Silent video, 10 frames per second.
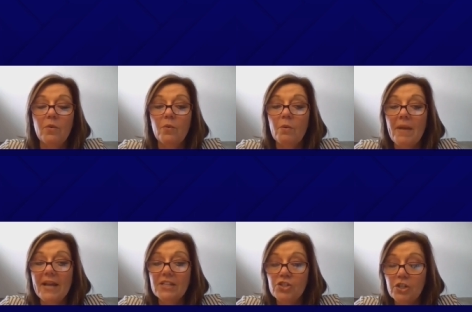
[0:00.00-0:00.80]
We're
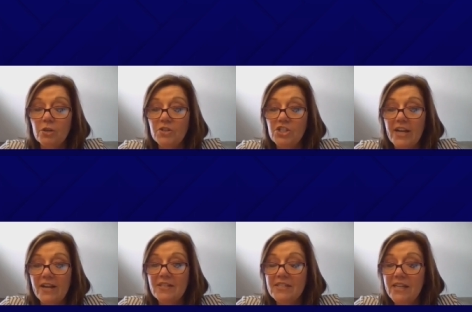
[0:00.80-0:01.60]
making sure we're
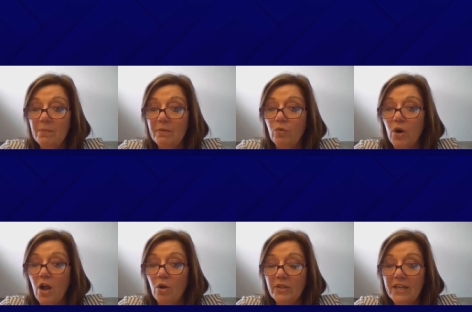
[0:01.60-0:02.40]
checking the temp if we're
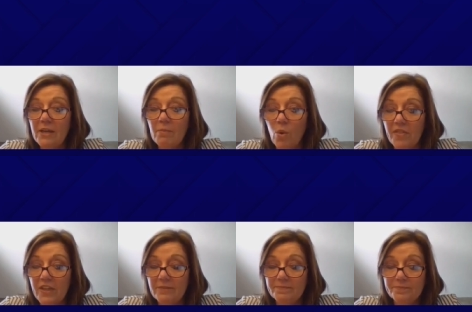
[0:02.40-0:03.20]
holding it more
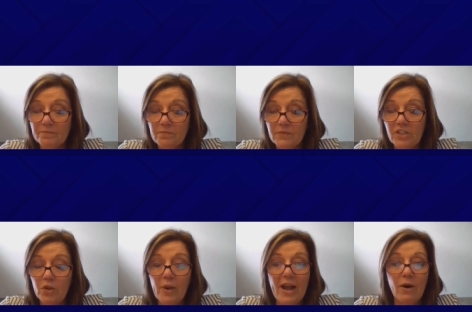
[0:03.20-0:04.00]
than
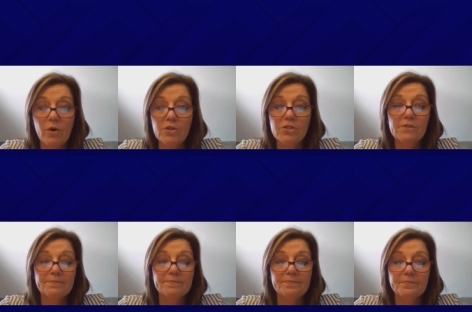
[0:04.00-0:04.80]
2 hours,
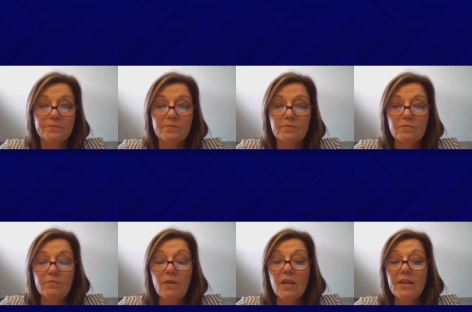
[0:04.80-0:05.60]

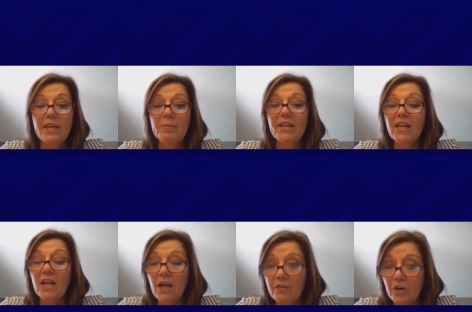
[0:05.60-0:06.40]
keeping it
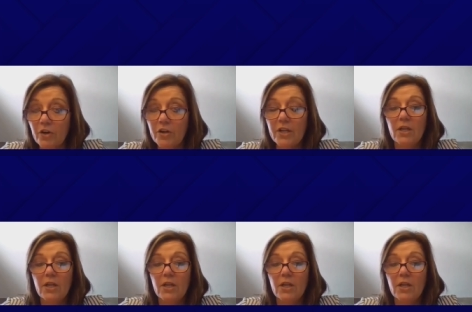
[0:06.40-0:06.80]
covered,